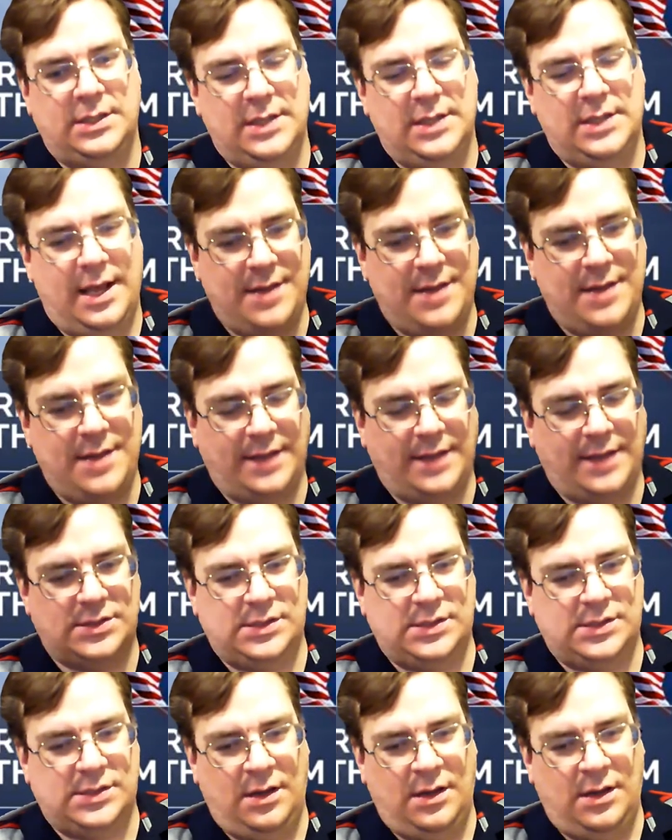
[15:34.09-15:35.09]
And
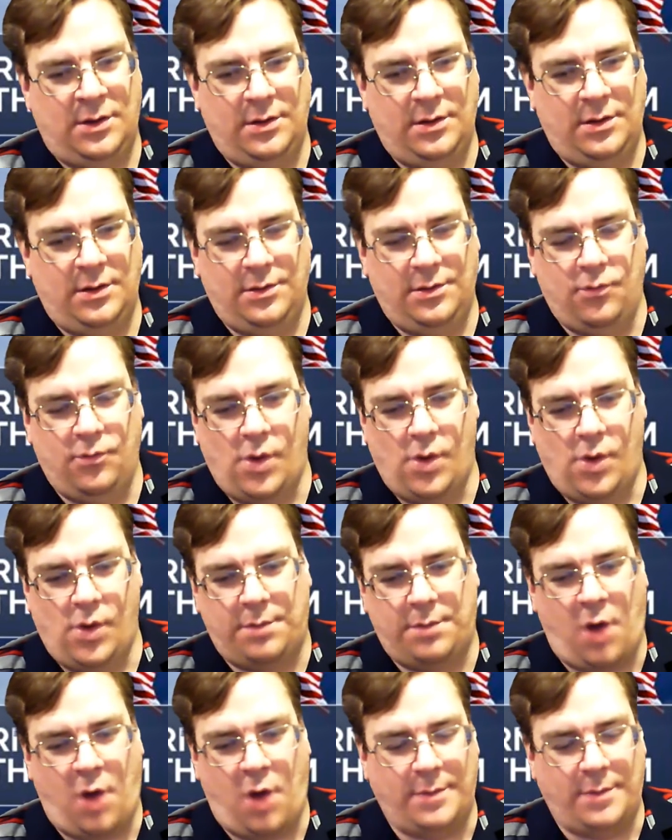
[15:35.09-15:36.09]
that's one of the
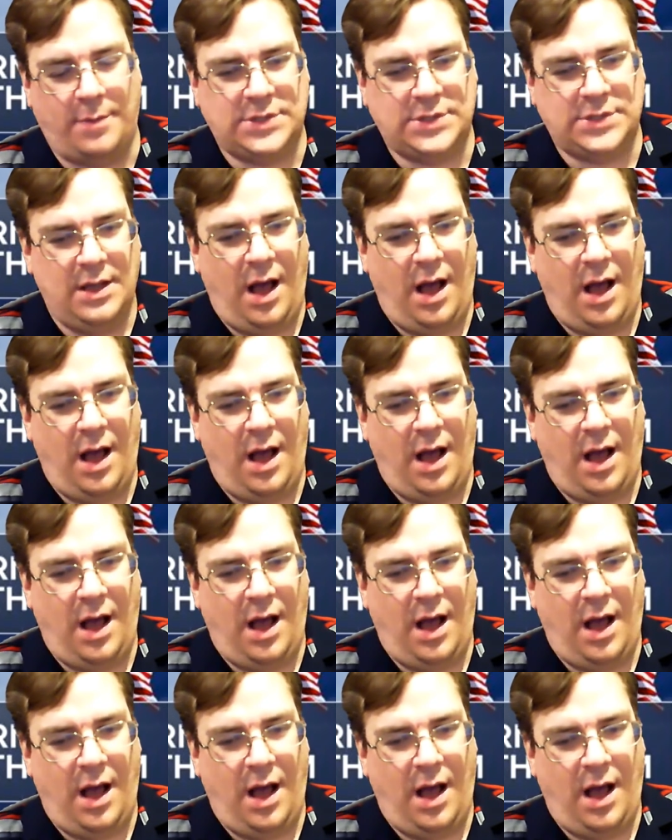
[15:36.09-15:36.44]
problems.